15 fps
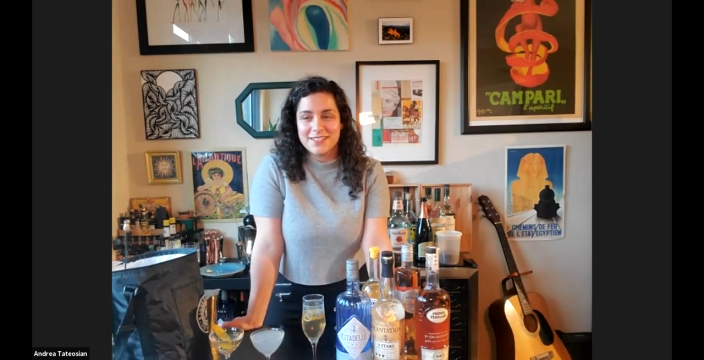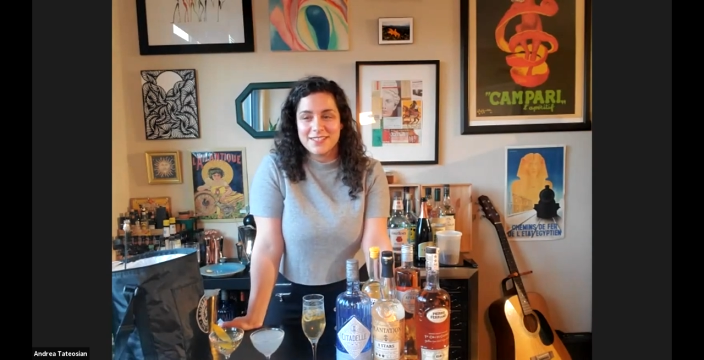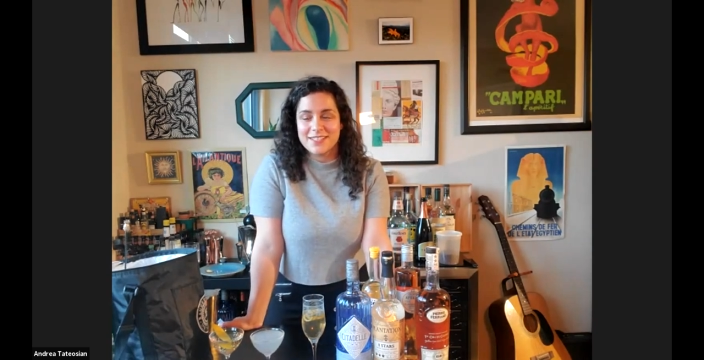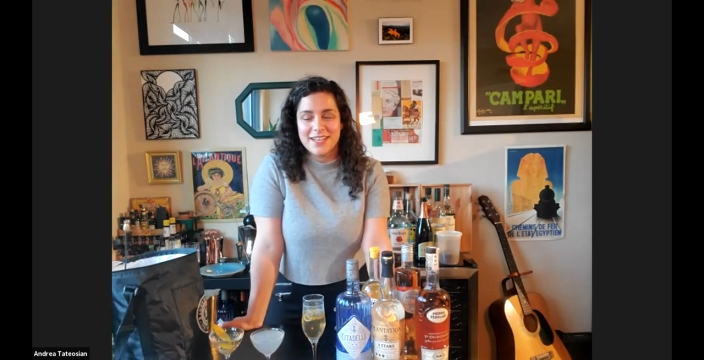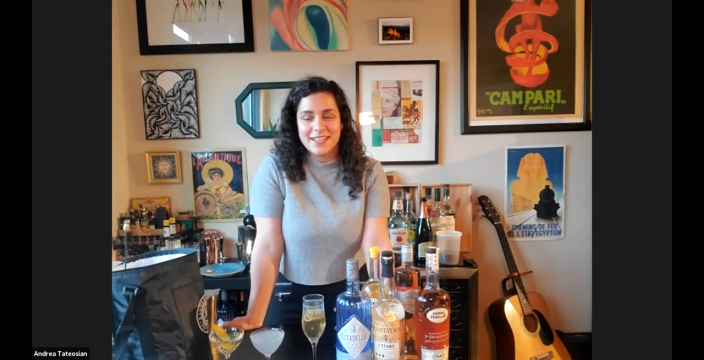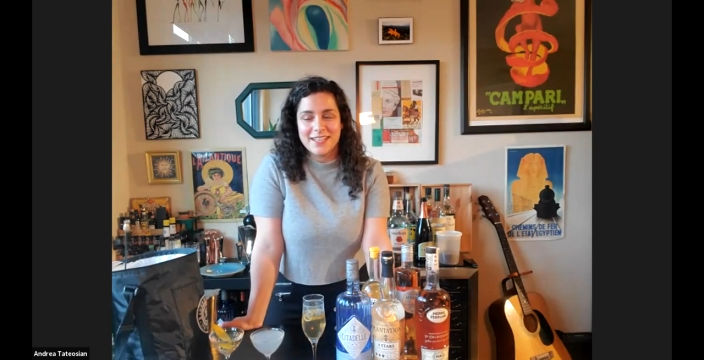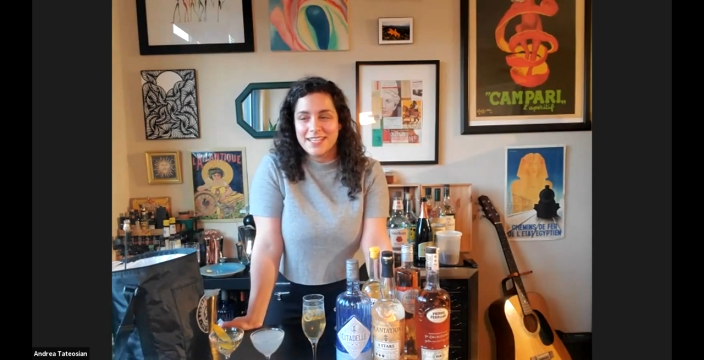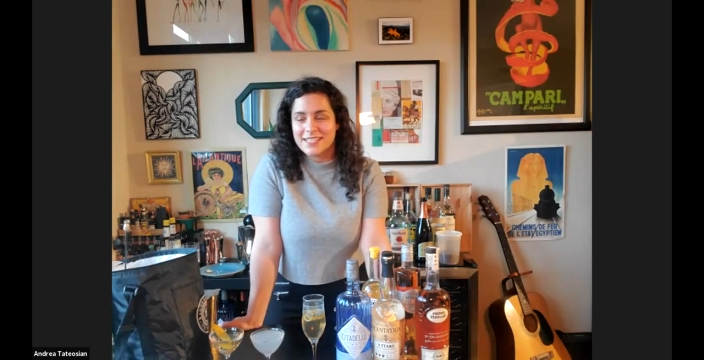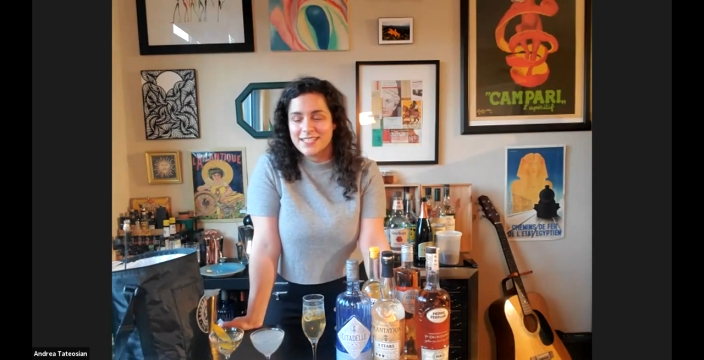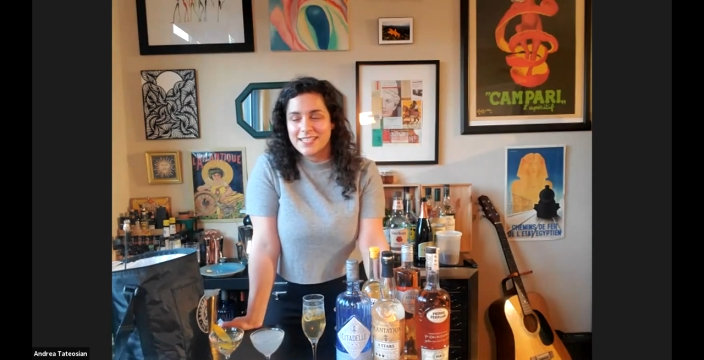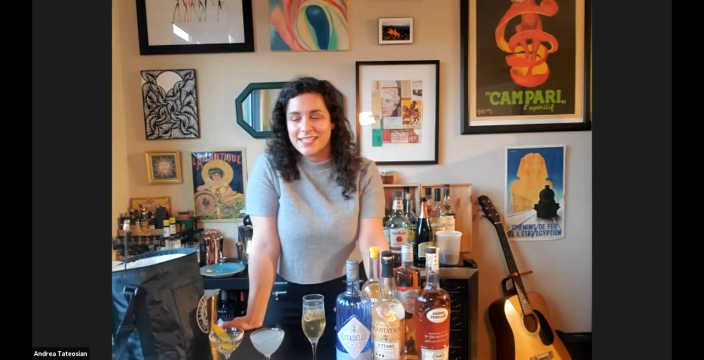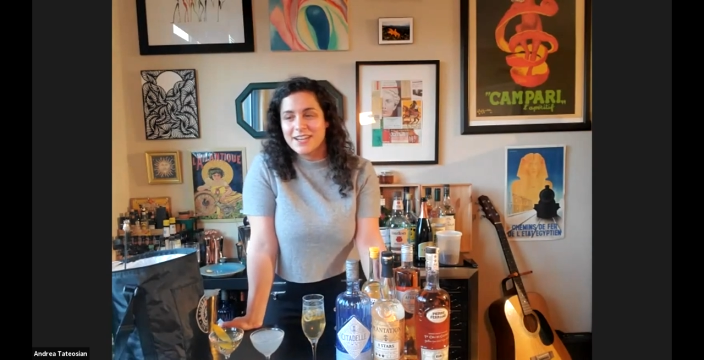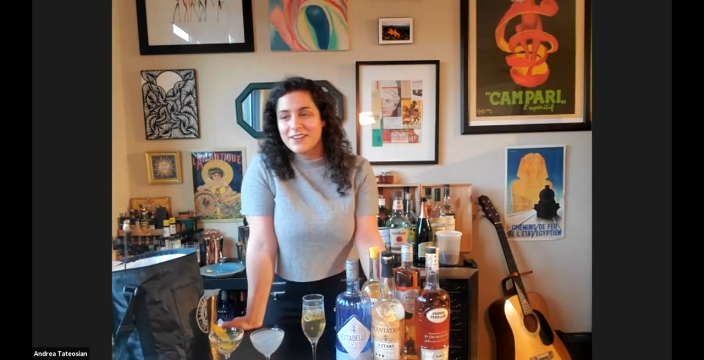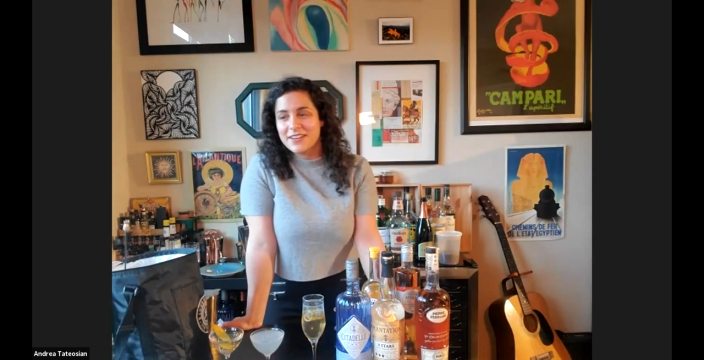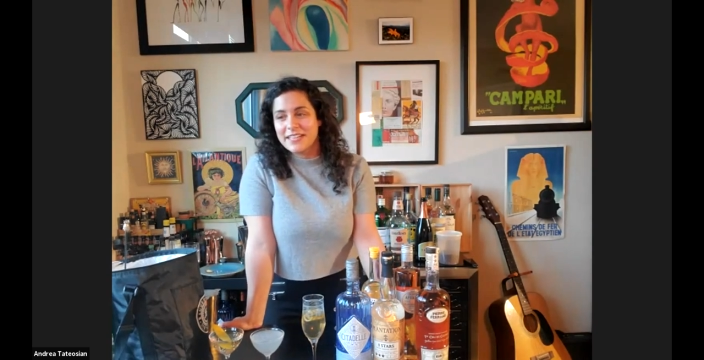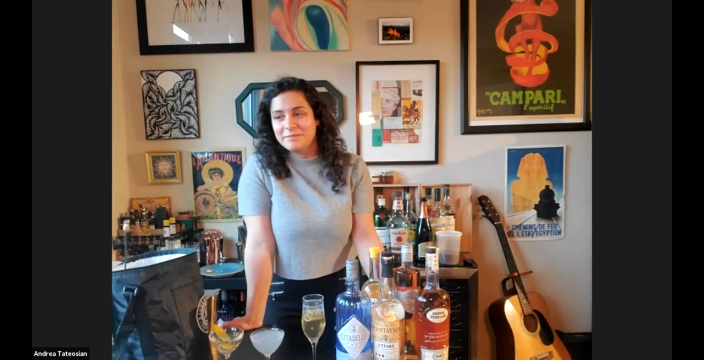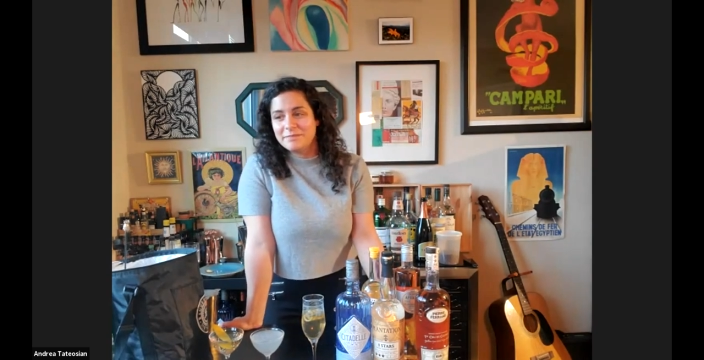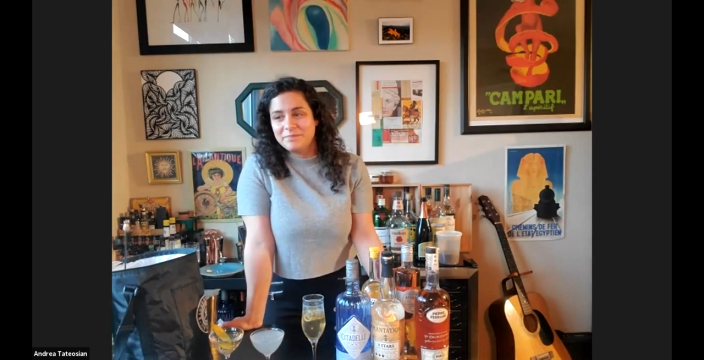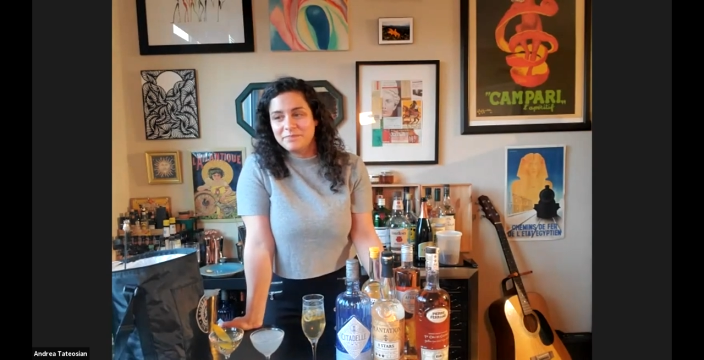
it's not that scary.